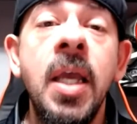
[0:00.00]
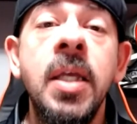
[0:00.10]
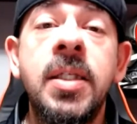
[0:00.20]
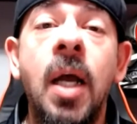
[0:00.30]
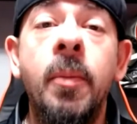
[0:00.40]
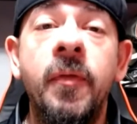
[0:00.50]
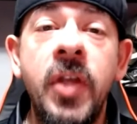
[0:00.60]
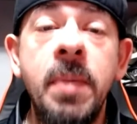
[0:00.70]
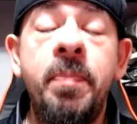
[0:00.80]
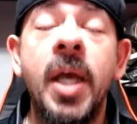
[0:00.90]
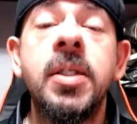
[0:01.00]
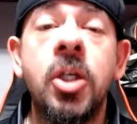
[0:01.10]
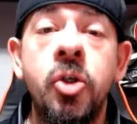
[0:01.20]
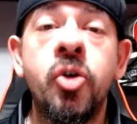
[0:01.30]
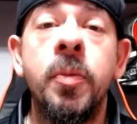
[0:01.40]
some of the best
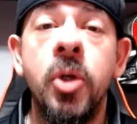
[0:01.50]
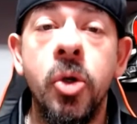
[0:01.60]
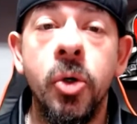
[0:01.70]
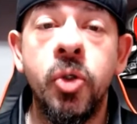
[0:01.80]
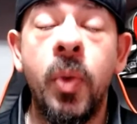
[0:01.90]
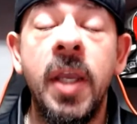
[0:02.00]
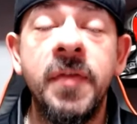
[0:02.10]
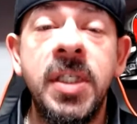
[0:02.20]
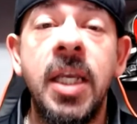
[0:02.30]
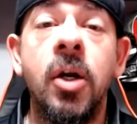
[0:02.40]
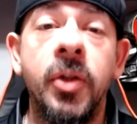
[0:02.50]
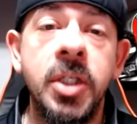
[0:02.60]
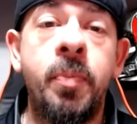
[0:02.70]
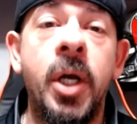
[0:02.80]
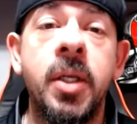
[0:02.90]
contributors we have seen on this
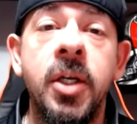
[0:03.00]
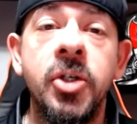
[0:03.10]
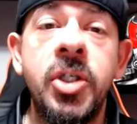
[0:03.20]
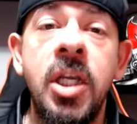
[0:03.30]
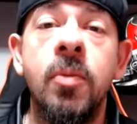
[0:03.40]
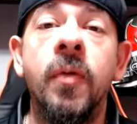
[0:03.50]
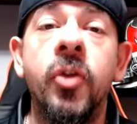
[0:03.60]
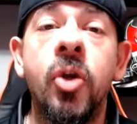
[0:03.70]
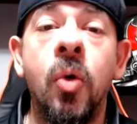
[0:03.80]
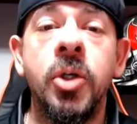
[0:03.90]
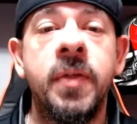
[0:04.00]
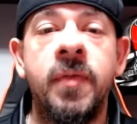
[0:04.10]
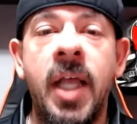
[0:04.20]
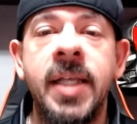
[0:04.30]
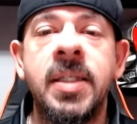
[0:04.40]
Buccaneers team over the course of the
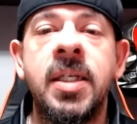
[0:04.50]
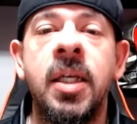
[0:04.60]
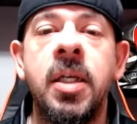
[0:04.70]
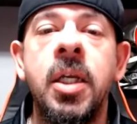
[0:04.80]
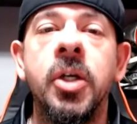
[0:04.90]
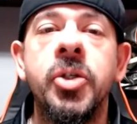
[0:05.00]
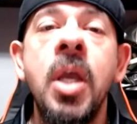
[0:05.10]
last 10 years.